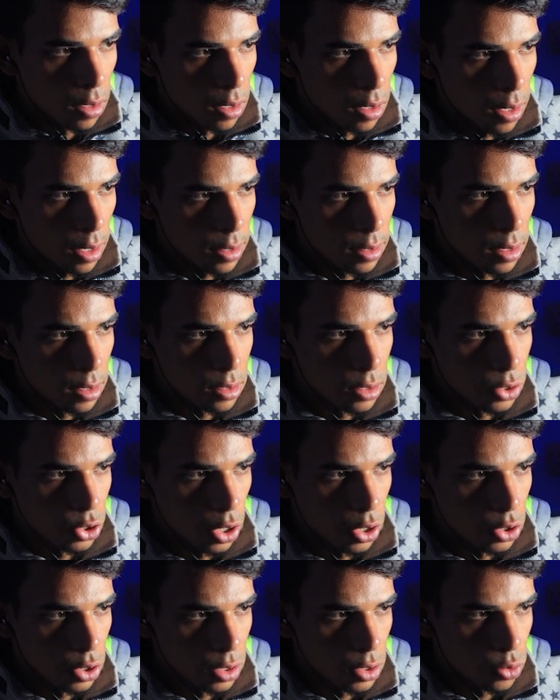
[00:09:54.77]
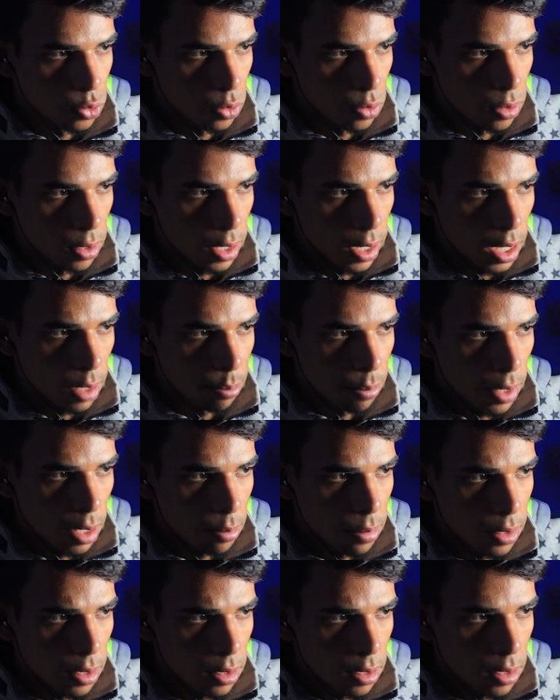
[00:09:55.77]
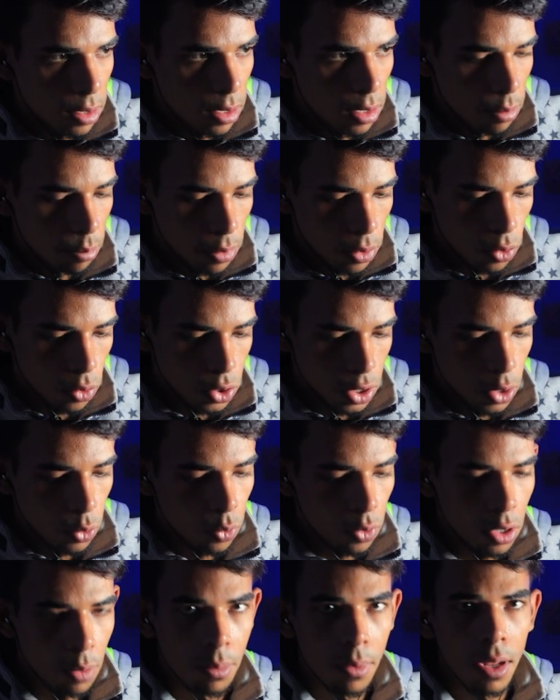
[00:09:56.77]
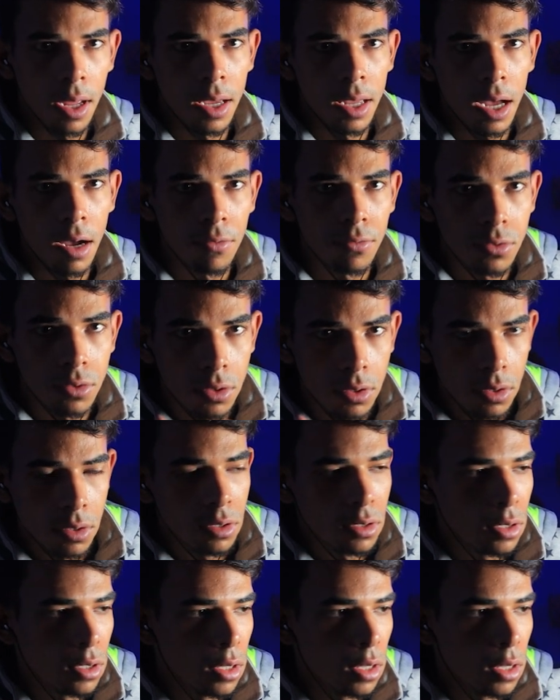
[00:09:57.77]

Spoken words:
And let's change this to 9 maybe, because he will reply after